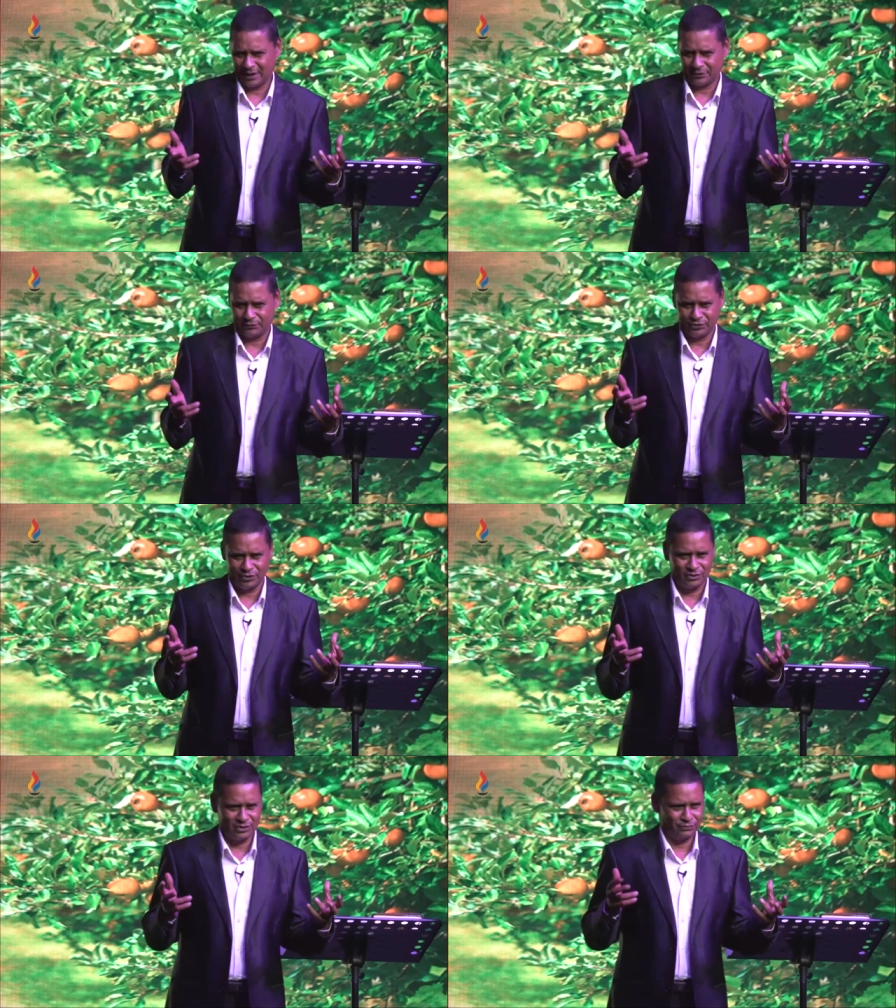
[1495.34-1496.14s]
like for
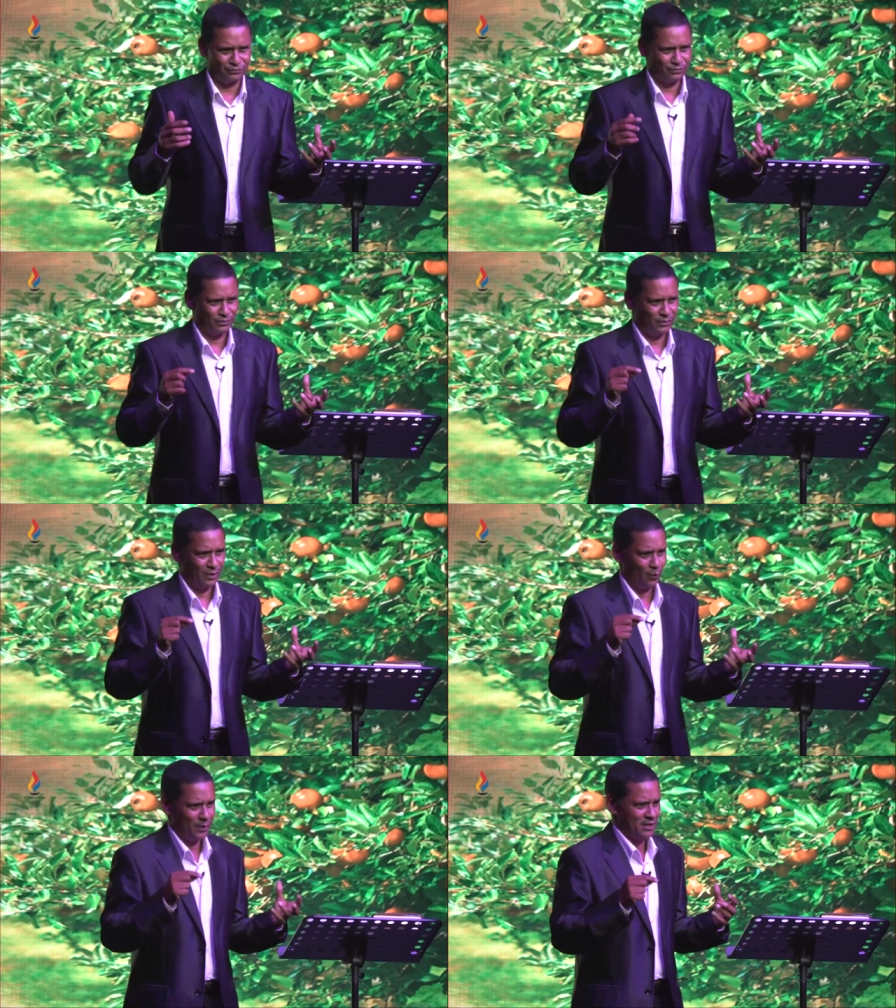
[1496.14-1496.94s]
Joseph
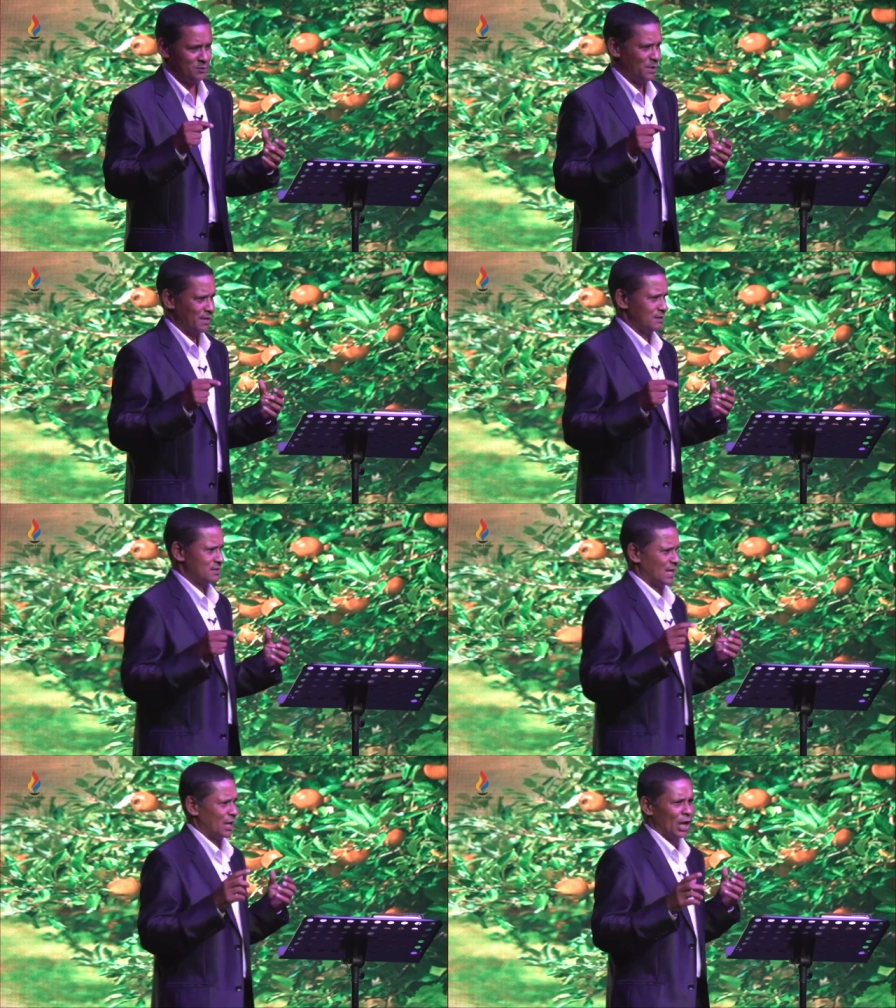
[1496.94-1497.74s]
when his brothers
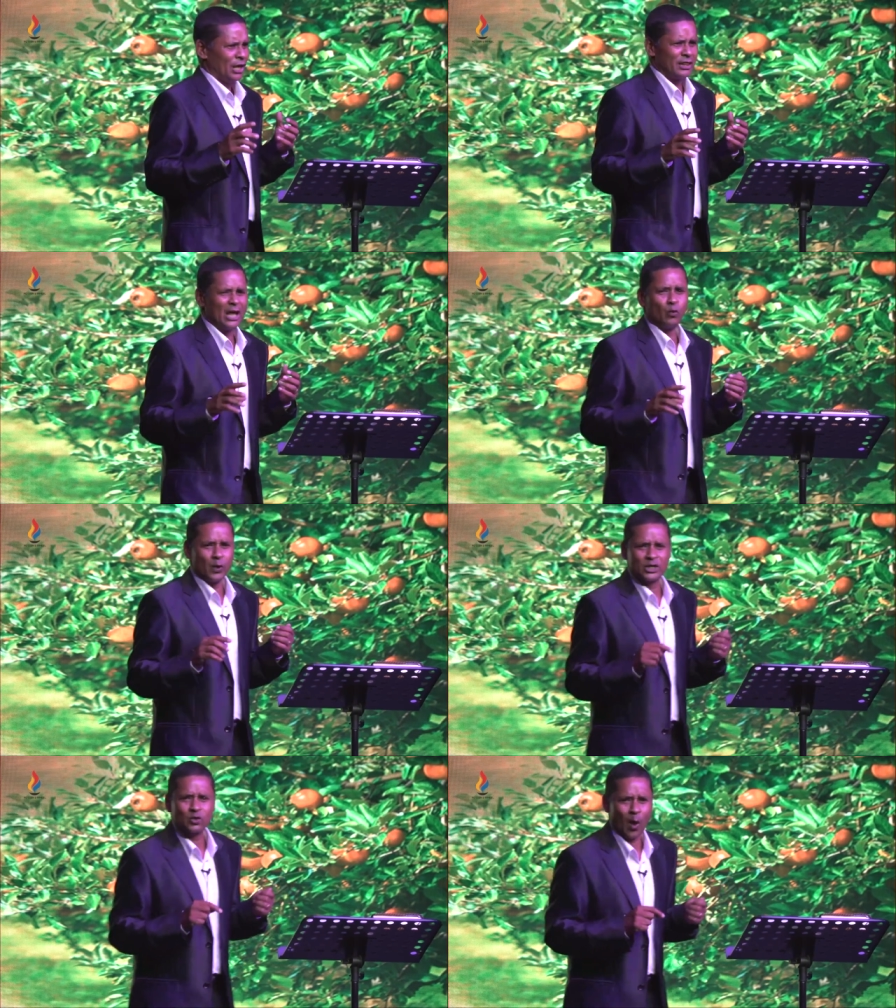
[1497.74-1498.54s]
say, There
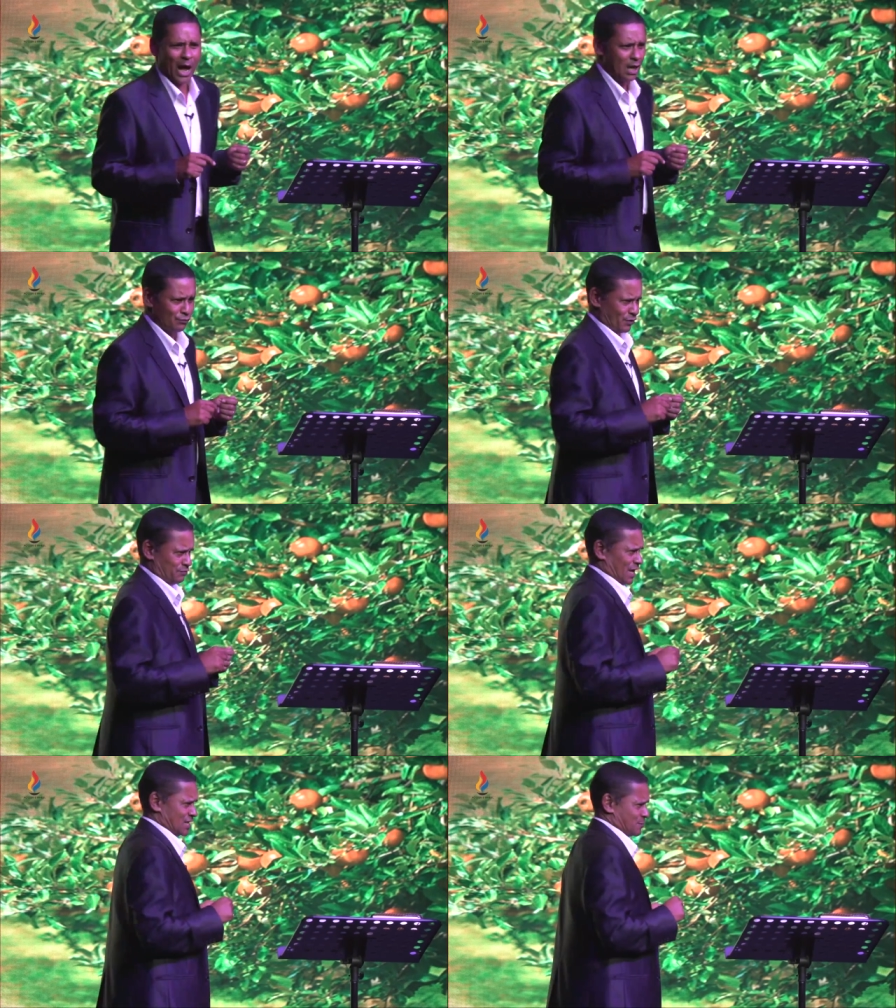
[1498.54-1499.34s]
were 12 of
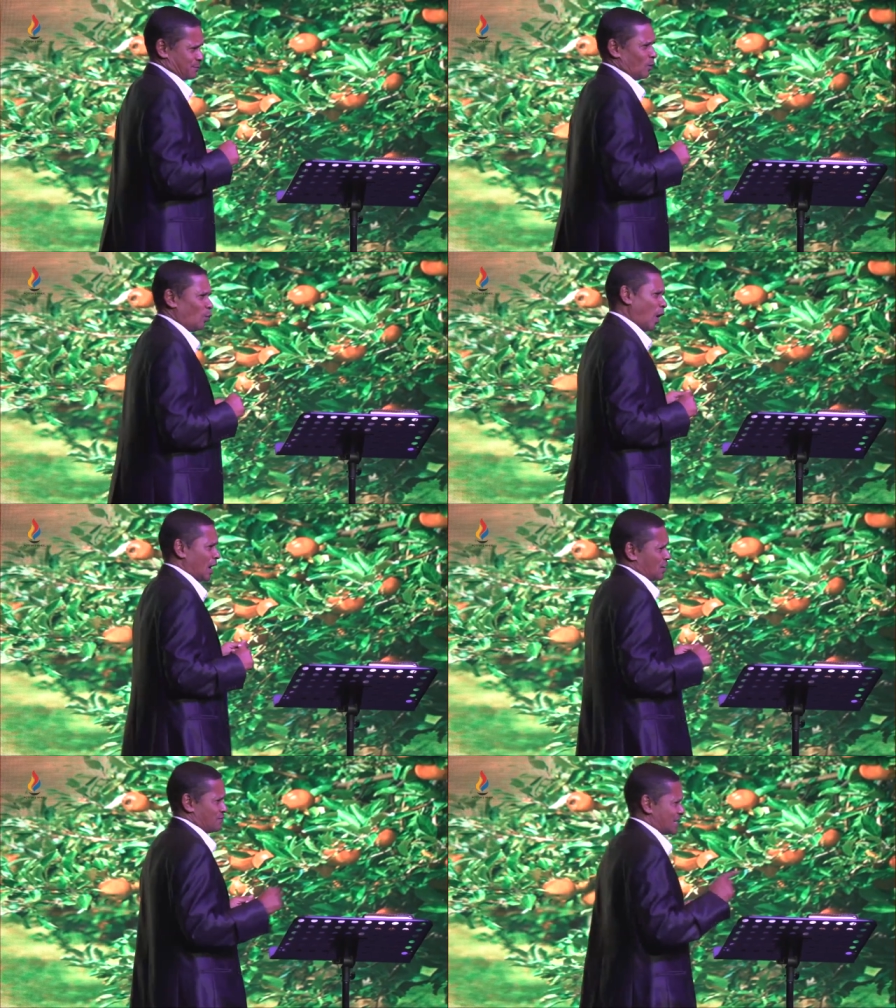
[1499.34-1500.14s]
us, but
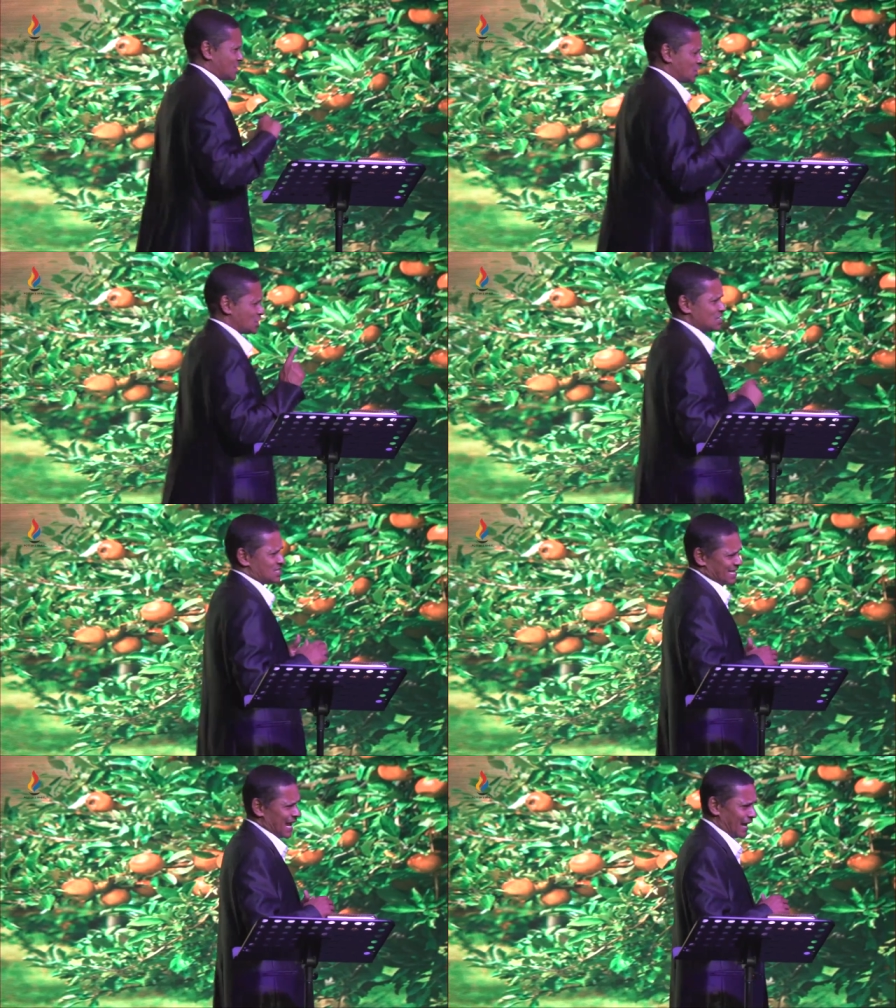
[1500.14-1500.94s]
one of us is
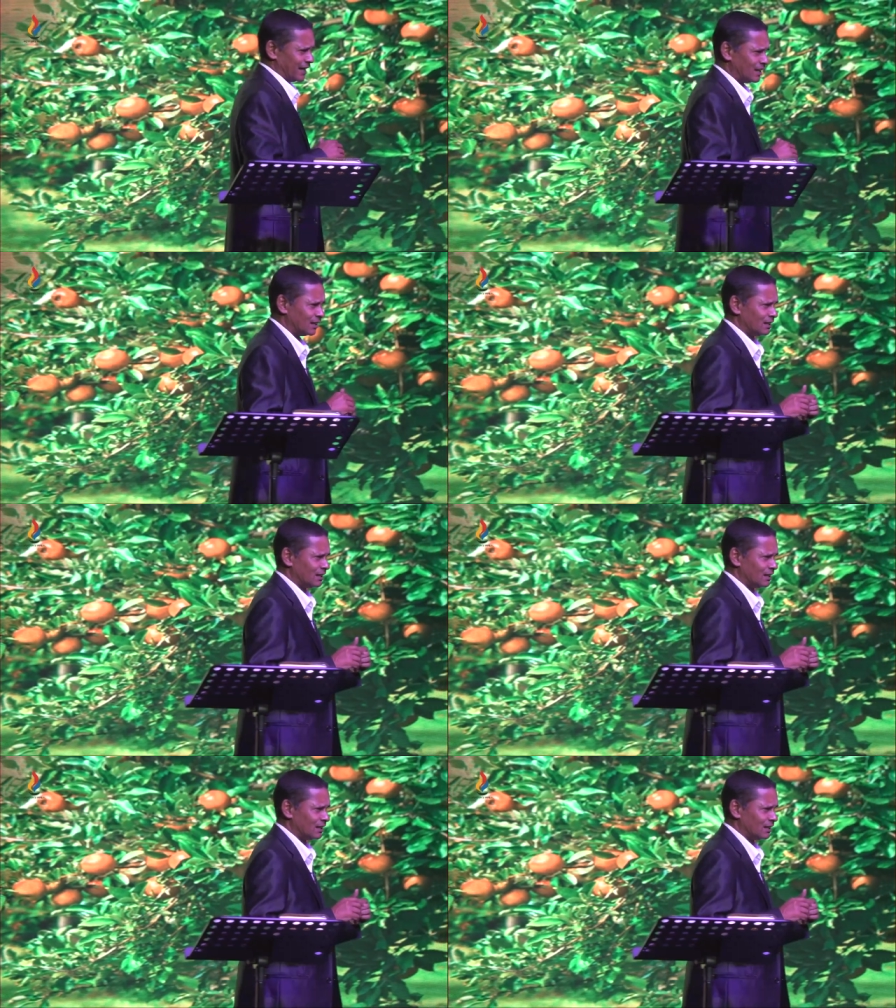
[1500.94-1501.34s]
dead.